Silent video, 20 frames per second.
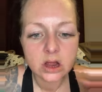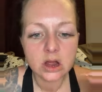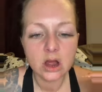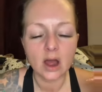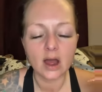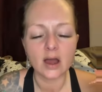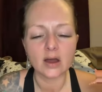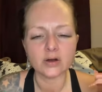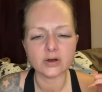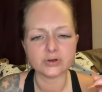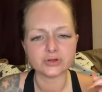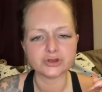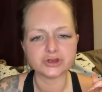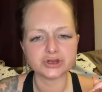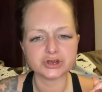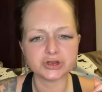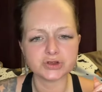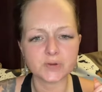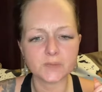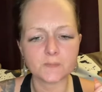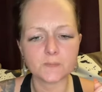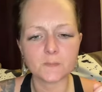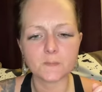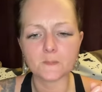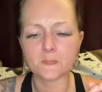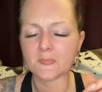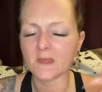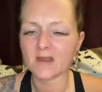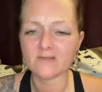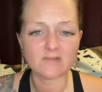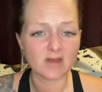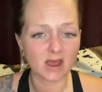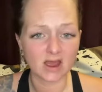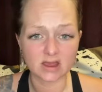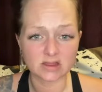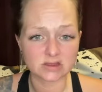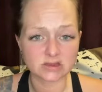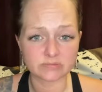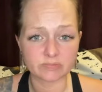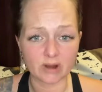Ouch! I haven't had
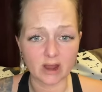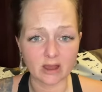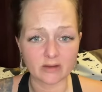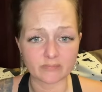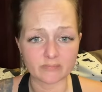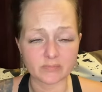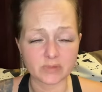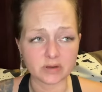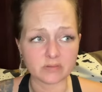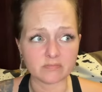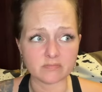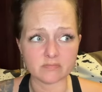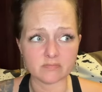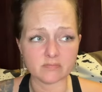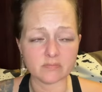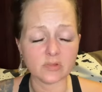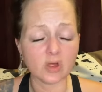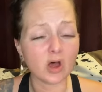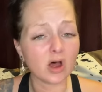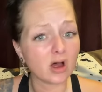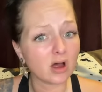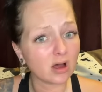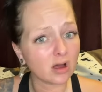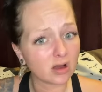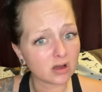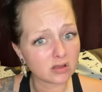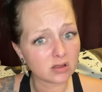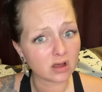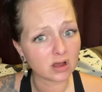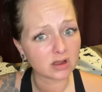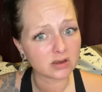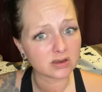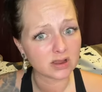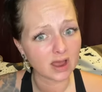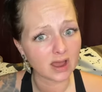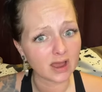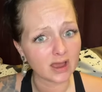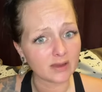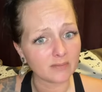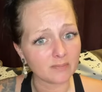this problem in long, long
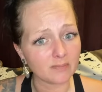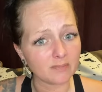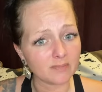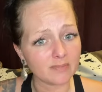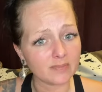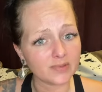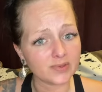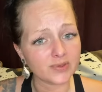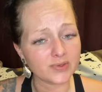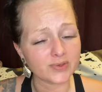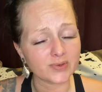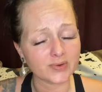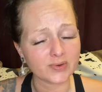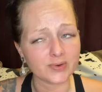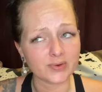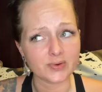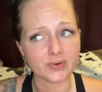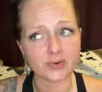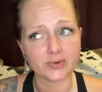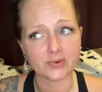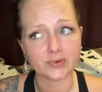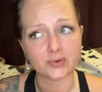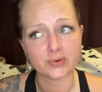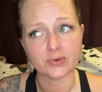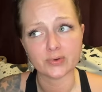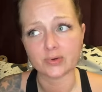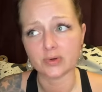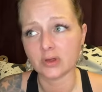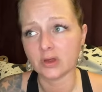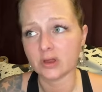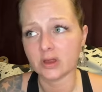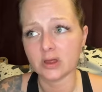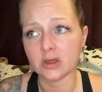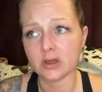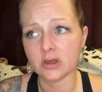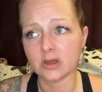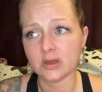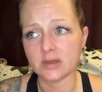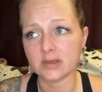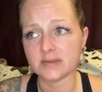time, so
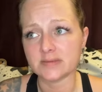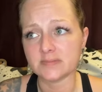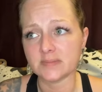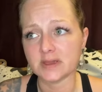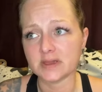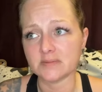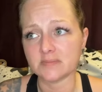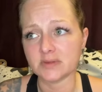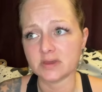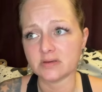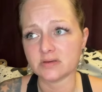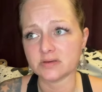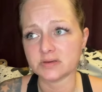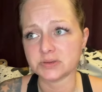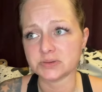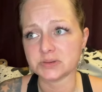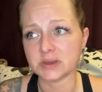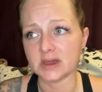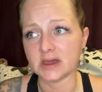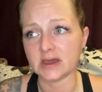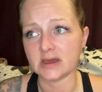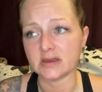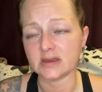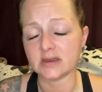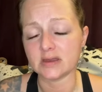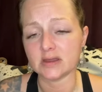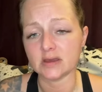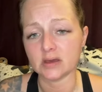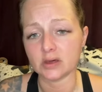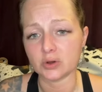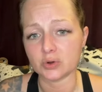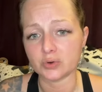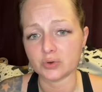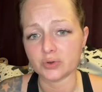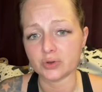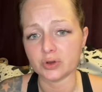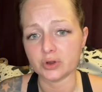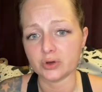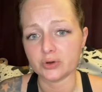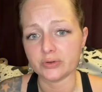it's making me a little sad. I don't really
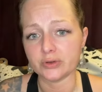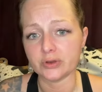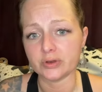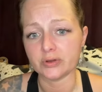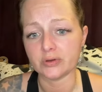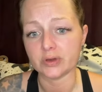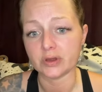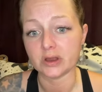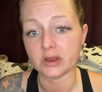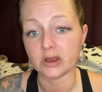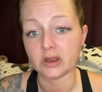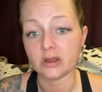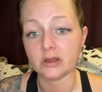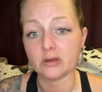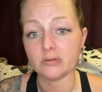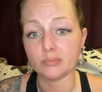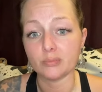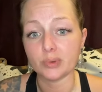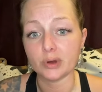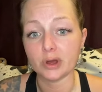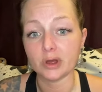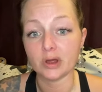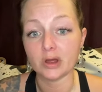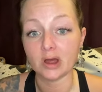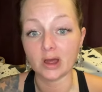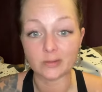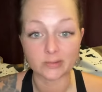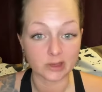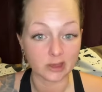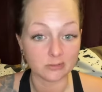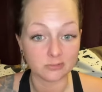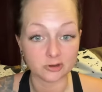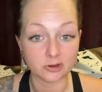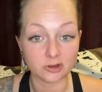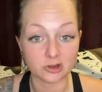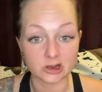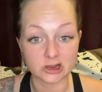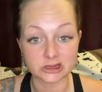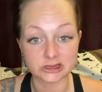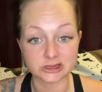know what to do here, but I'm keeping you guys